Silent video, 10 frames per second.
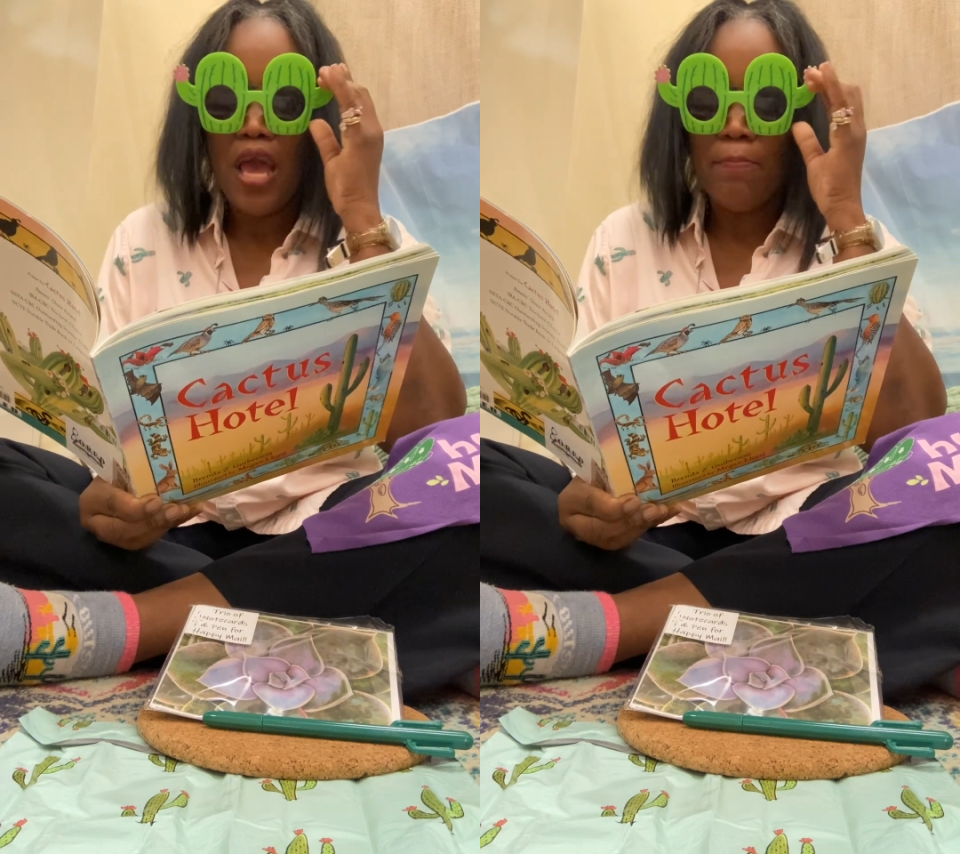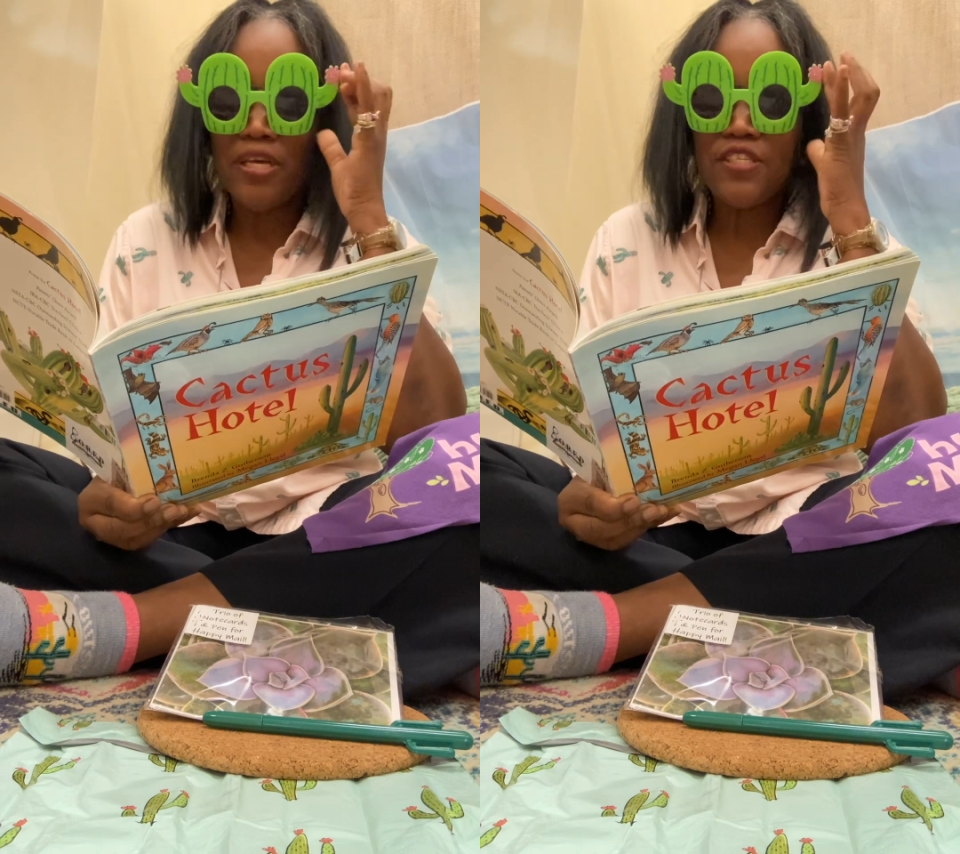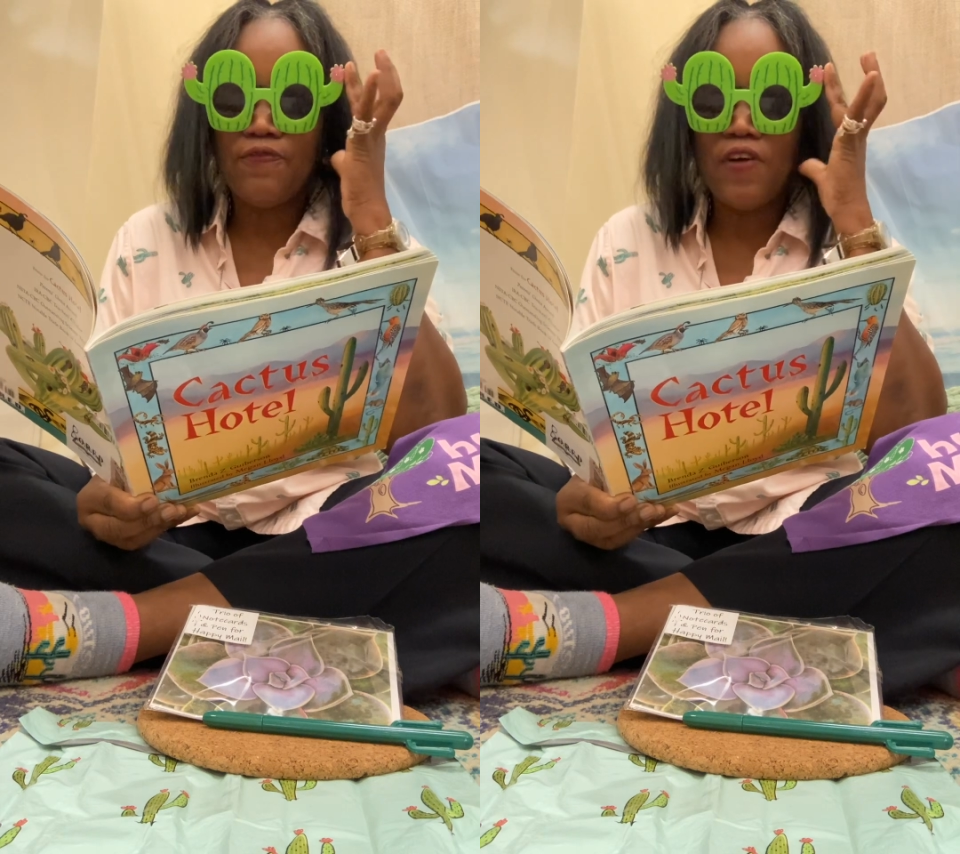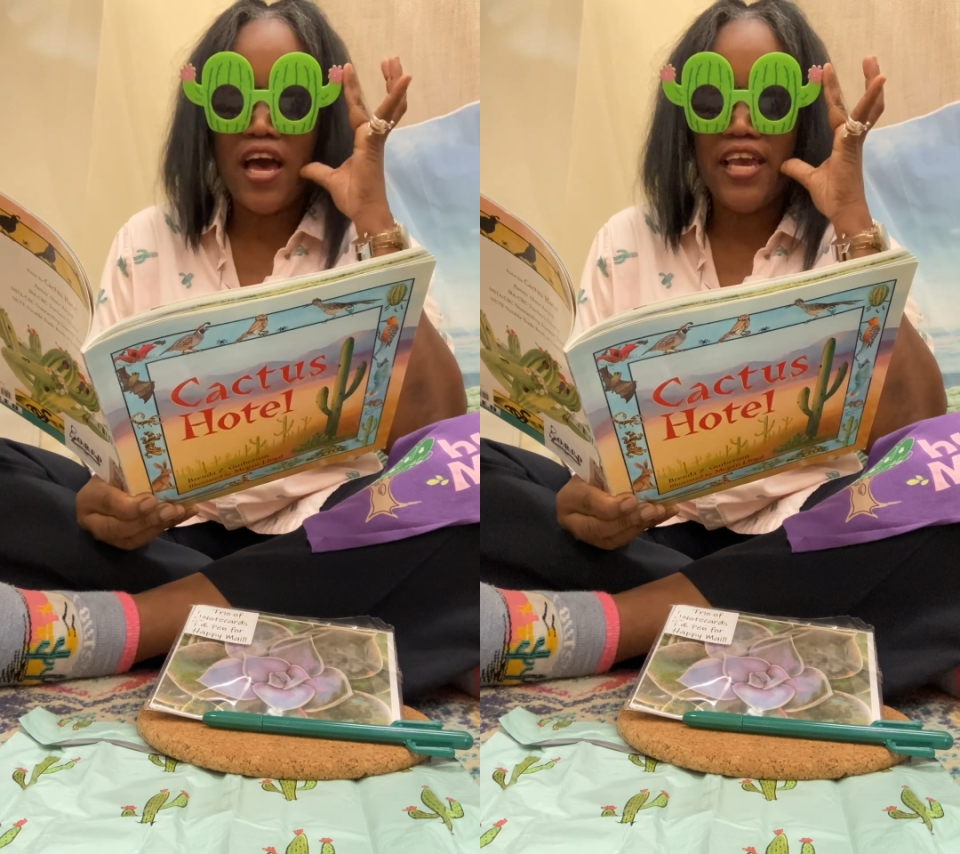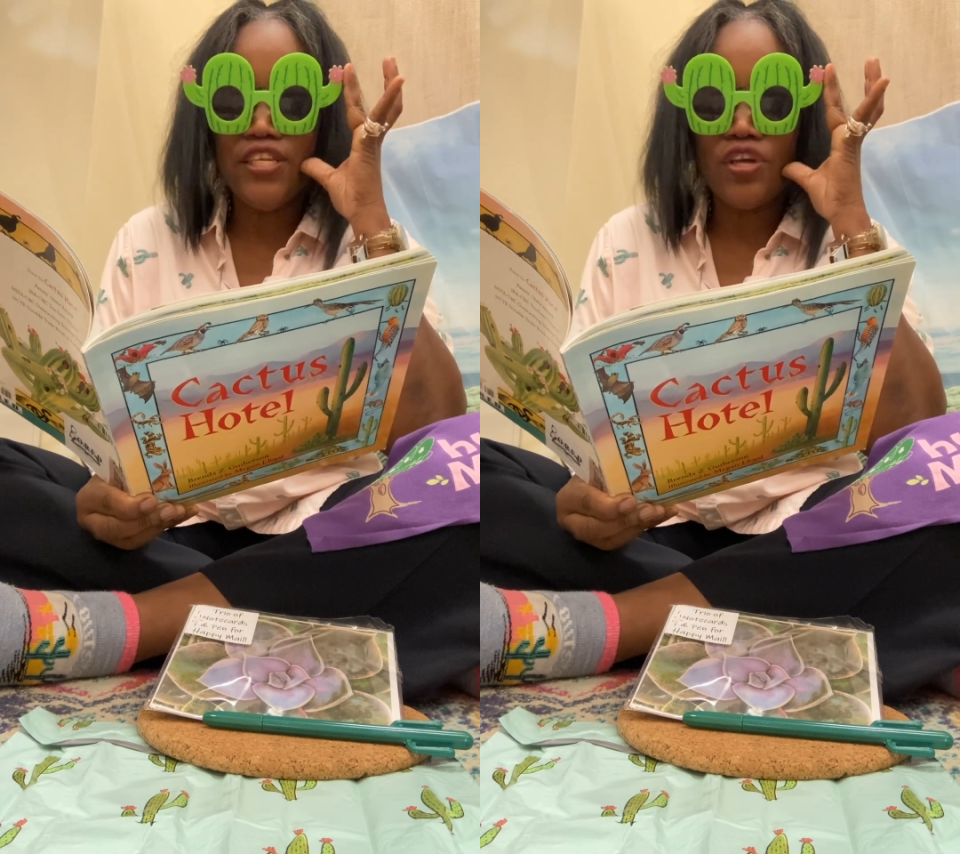must
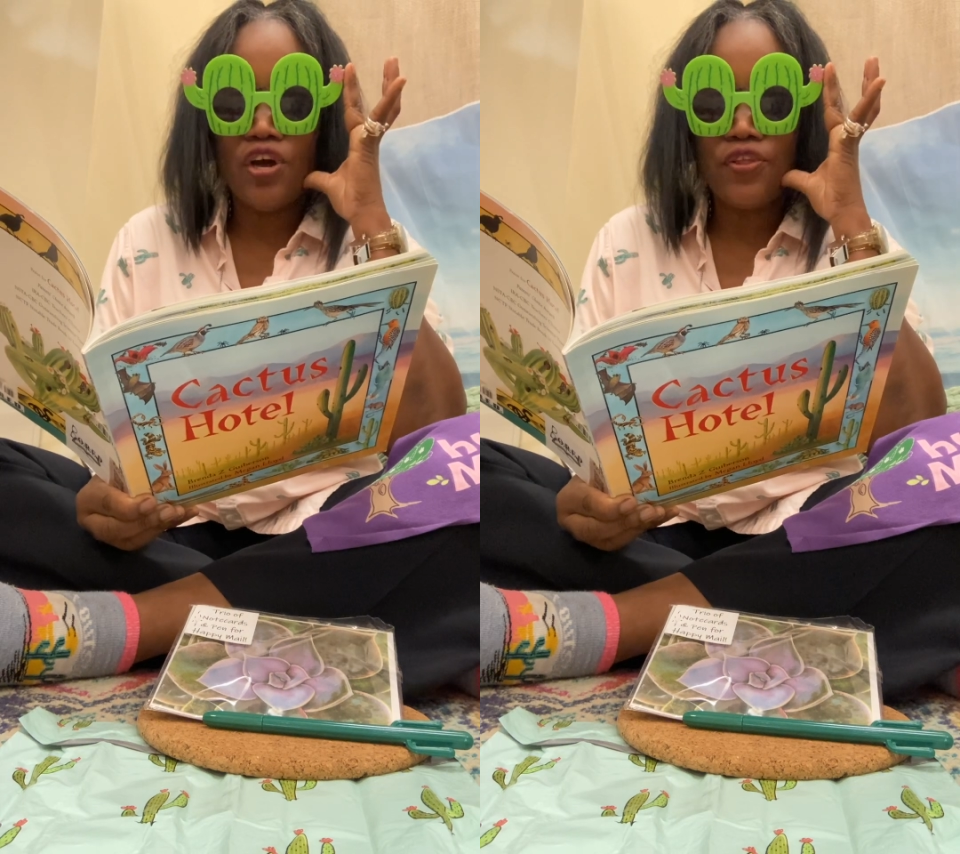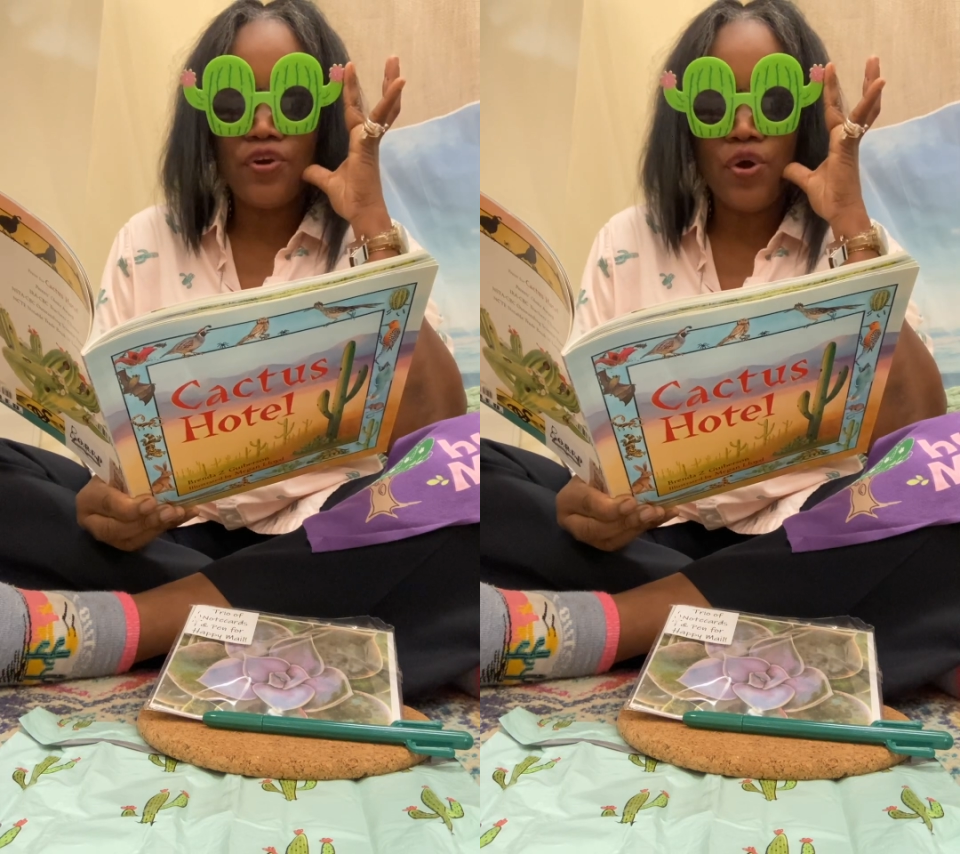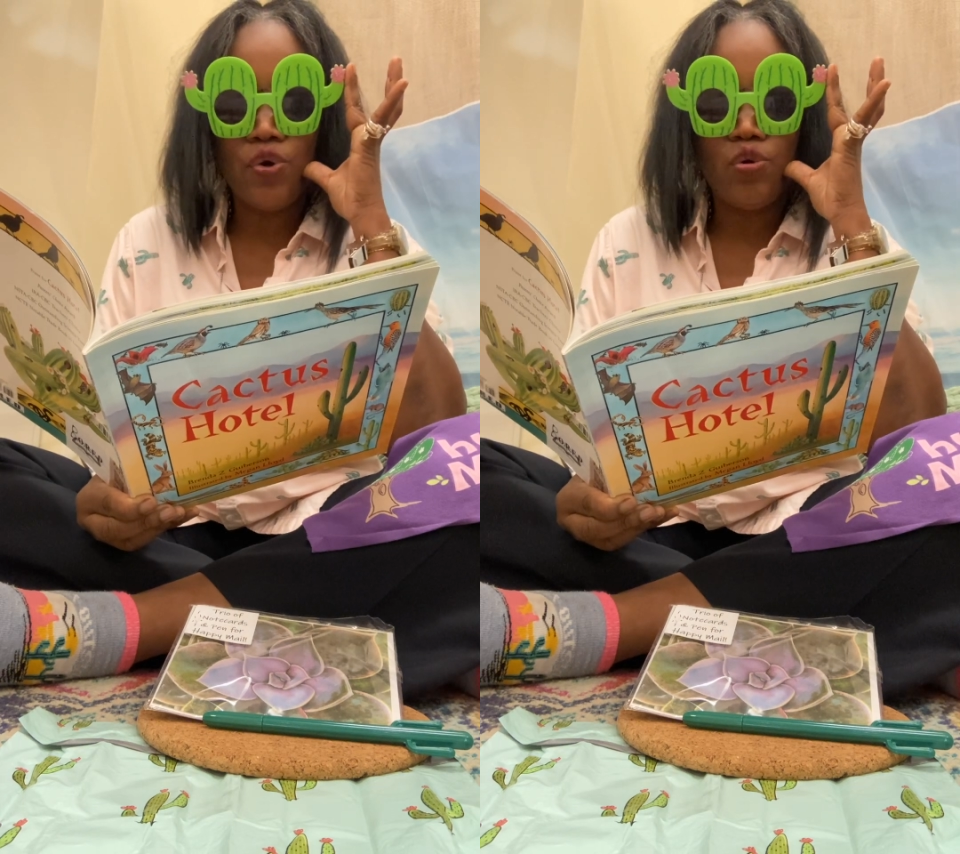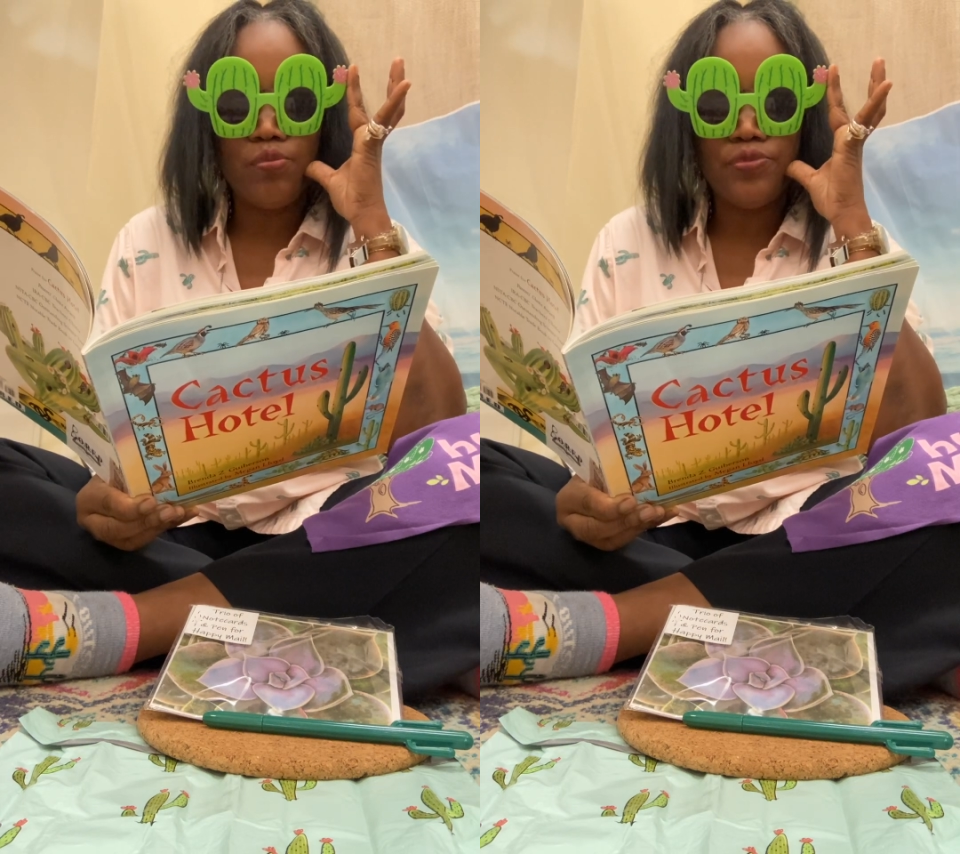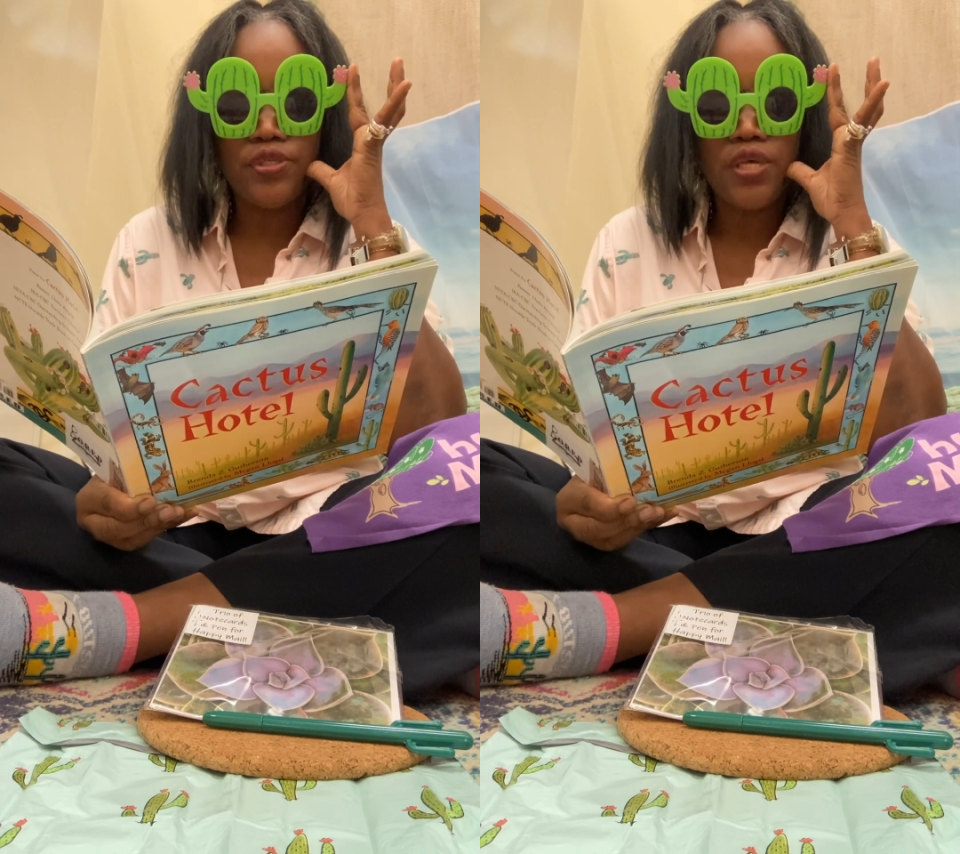find other
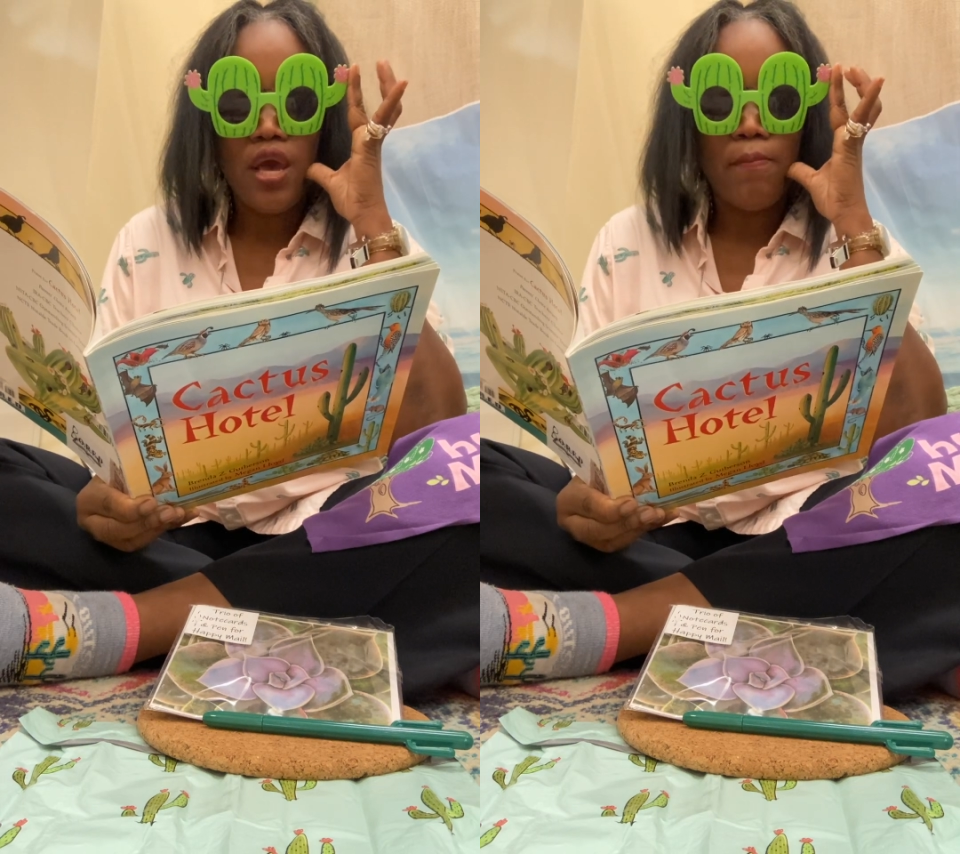homes,